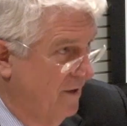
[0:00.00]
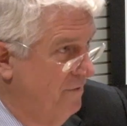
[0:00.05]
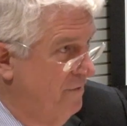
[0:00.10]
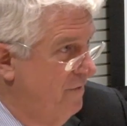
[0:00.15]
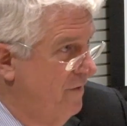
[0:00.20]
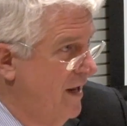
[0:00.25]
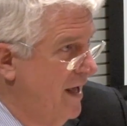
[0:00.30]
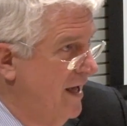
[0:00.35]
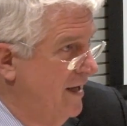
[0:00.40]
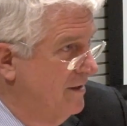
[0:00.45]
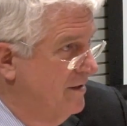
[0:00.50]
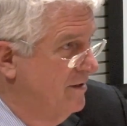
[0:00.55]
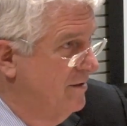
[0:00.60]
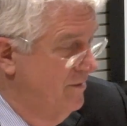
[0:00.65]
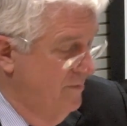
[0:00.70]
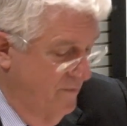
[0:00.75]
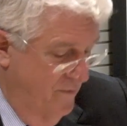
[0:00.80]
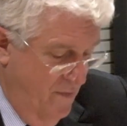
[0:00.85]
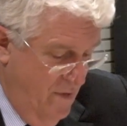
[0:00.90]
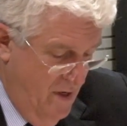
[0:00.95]
are
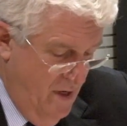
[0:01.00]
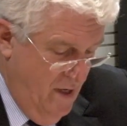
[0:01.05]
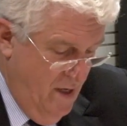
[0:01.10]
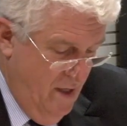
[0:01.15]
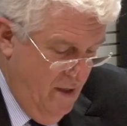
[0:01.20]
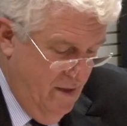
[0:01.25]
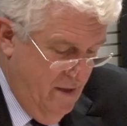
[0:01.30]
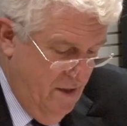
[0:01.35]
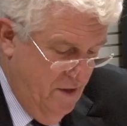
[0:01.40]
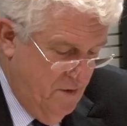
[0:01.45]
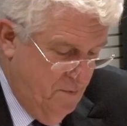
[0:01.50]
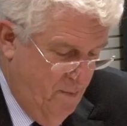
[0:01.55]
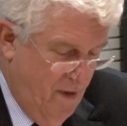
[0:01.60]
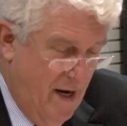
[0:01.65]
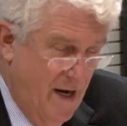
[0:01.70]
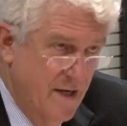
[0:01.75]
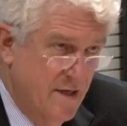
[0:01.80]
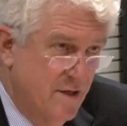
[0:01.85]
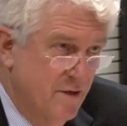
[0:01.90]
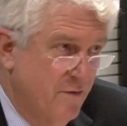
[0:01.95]
flat
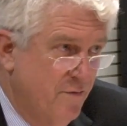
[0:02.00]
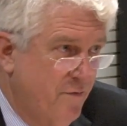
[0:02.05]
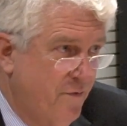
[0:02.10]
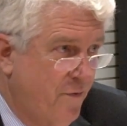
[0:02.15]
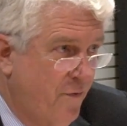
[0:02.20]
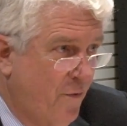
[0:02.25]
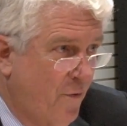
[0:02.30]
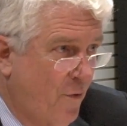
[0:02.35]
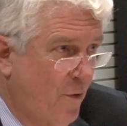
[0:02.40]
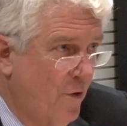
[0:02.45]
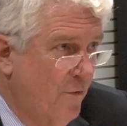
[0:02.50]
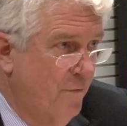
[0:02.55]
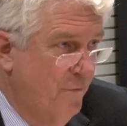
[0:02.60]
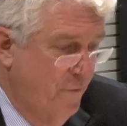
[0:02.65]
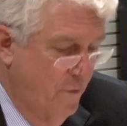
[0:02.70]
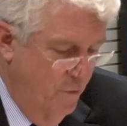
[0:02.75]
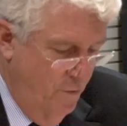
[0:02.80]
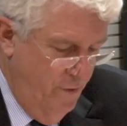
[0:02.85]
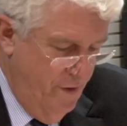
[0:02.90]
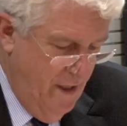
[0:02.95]
despite a
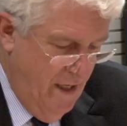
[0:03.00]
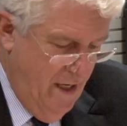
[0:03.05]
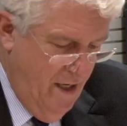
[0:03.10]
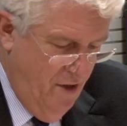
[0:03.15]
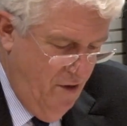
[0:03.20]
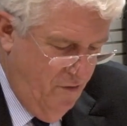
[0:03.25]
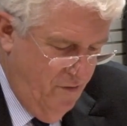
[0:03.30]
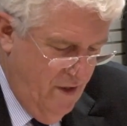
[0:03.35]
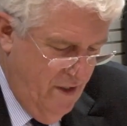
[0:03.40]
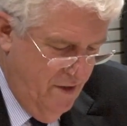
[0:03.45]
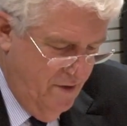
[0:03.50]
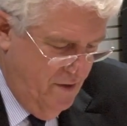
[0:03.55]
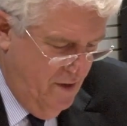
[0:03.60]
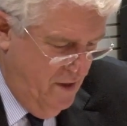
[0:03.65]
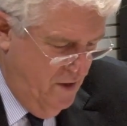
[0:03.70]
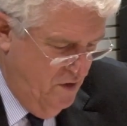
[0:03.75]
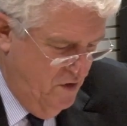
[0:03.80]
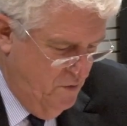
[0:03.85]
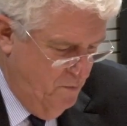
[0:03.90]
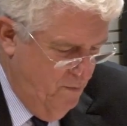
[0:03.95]
4-fold increase
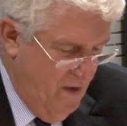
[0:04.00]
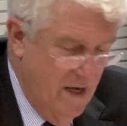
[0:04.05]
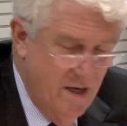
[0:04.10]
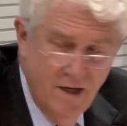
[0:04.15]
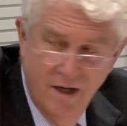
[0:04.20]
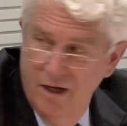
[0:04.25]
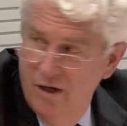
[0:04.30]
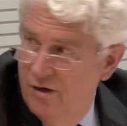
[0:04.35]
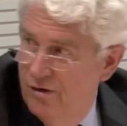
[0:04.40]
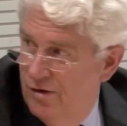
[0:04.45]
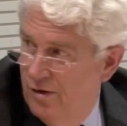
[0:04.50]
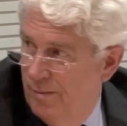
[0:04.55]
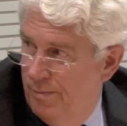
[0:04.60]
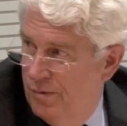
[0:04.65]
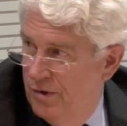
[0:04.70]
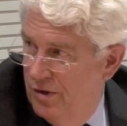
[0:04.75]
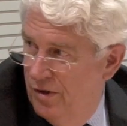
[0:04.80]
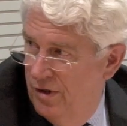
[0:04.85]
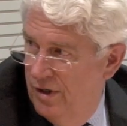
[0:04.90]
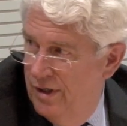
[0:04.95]
in spending on
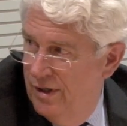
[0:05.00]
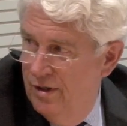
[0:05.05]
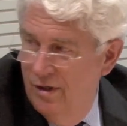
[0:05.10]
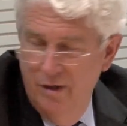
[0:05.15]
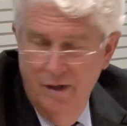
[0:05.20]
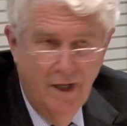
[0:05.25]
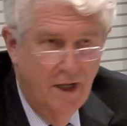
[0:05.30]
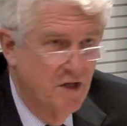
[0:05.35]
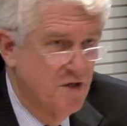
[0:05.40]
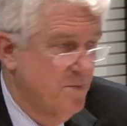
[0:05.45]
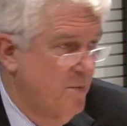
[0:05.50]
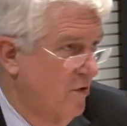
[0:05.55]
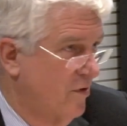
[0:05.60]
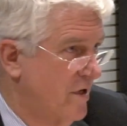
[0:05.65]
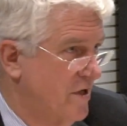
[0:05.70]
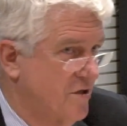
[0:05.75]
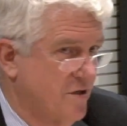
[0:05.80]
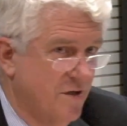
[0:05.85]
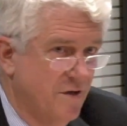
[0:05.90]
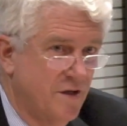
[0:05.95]

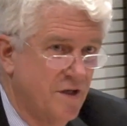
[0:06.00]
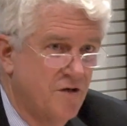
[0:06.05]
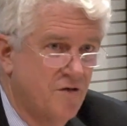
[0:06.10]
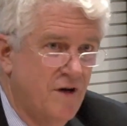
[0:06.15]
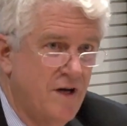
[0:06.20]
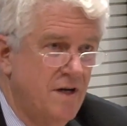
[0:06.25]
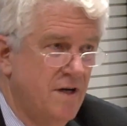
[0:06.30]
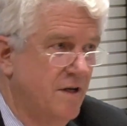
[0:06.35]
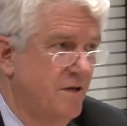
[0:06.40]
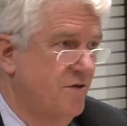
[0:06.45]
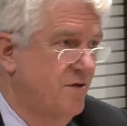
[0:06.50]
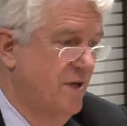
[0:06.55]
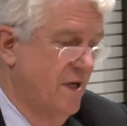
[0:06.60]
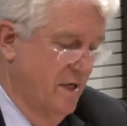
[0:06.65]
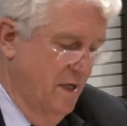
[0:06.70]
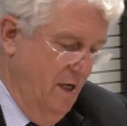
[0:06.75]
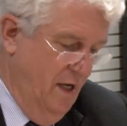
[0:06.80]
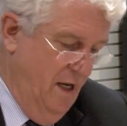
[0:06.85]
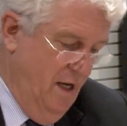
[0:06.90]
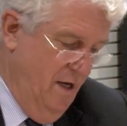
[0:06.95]
exploration. The trend is
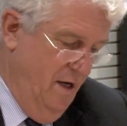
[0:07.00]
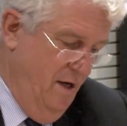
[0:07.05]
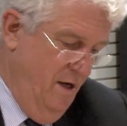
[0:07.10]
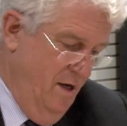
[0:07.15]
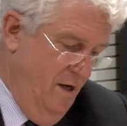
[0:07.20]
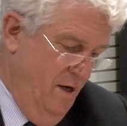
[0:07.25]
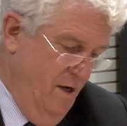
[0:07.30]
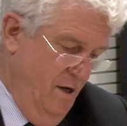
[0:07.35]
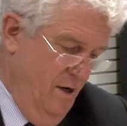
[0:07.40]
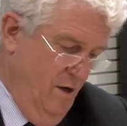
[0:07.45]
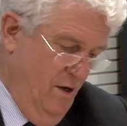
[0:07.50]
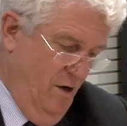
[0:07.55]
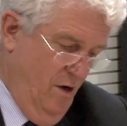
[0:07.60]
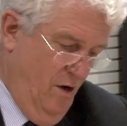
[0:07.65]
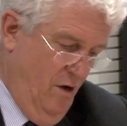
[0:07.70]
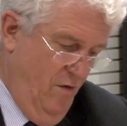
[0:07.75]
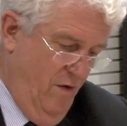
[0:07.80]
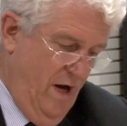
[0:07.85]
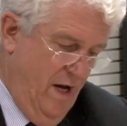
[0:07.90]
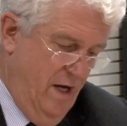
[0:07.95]
setting in
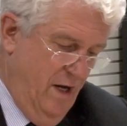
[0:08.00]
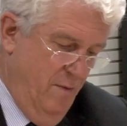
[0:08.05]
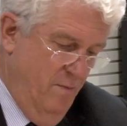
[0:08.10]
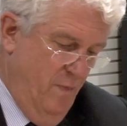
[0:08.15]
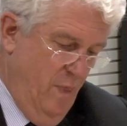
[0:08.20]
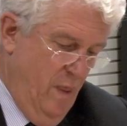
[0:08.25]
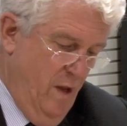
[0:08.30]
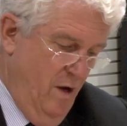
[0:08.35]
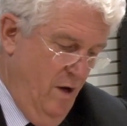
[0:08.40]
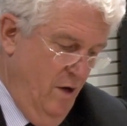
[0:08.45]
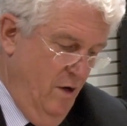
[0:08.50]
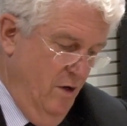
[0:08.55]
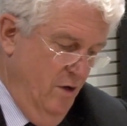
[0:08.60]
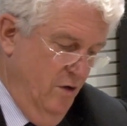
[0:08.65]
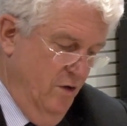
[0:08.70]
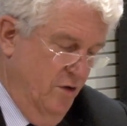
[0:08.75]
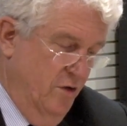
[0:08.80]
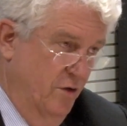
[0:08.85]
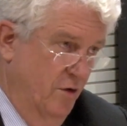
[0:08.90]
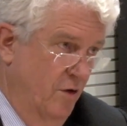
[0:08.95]
already.
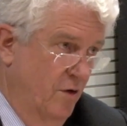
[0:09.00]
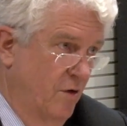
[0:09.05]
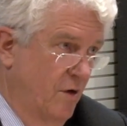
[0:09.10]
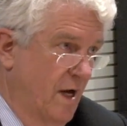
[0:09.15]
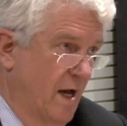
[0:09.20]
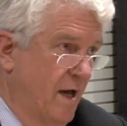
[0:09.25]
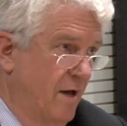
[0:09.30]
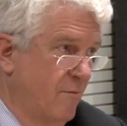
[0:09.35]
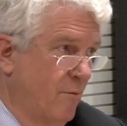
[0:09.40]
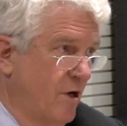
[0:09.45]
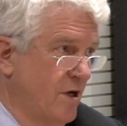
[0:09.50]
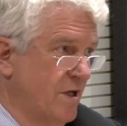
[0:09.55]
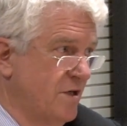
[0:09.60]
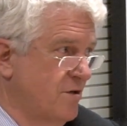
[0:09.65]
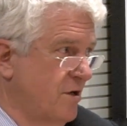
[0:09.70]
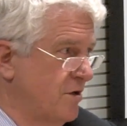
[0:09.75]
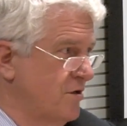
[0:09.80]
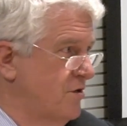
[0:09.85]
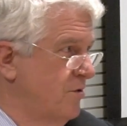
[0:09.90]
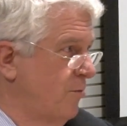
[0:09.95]
So, and what
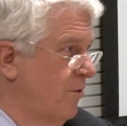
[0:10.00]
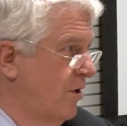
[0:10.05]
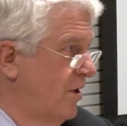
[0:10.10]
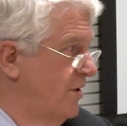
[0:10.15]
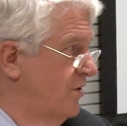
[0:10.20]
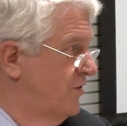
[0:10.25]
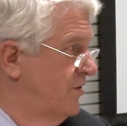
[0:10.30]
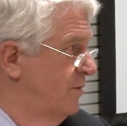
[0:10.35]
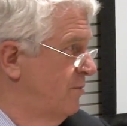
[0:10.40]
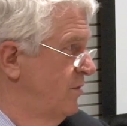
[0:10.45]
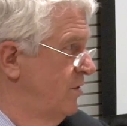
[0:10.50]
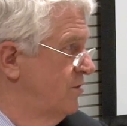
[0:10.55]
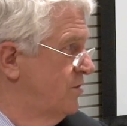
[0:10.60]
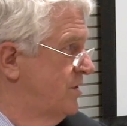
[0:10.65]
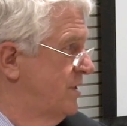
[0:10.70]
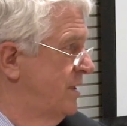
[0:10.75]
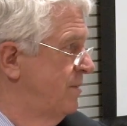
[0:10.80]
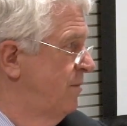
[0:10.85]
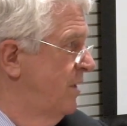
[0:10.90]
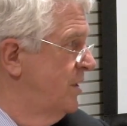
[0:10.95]
is also worrisome, you
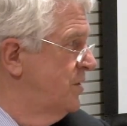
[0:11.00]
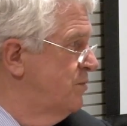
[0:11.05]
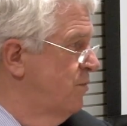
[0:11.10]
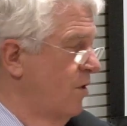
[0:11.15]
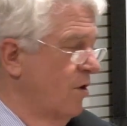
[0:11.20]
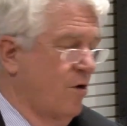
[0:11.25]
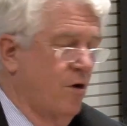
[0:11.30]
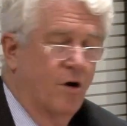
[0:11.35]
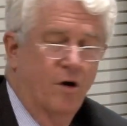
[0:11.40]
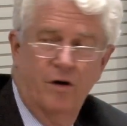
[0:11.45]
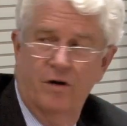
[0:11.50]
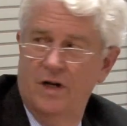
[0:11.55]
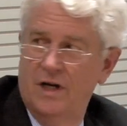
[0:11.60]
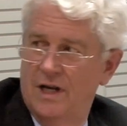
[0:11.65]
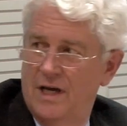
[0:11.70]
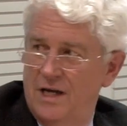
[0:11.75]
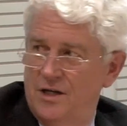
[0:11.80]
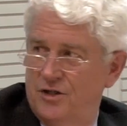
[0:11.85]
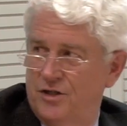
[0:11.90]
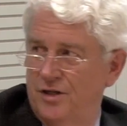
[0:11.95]
see much more
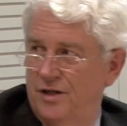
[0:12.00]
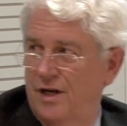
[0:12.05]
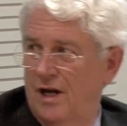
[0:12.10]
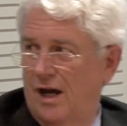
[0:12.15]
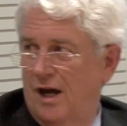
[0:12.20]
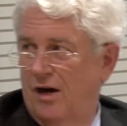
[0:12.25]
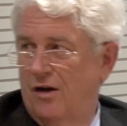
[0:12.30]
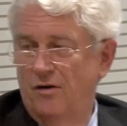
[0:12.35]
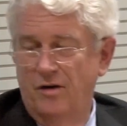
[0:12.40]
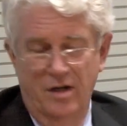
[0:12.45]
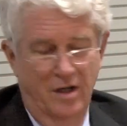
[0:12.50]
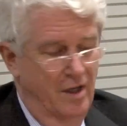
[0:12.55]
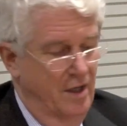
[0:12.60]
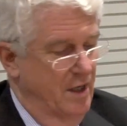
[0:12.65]
correlation now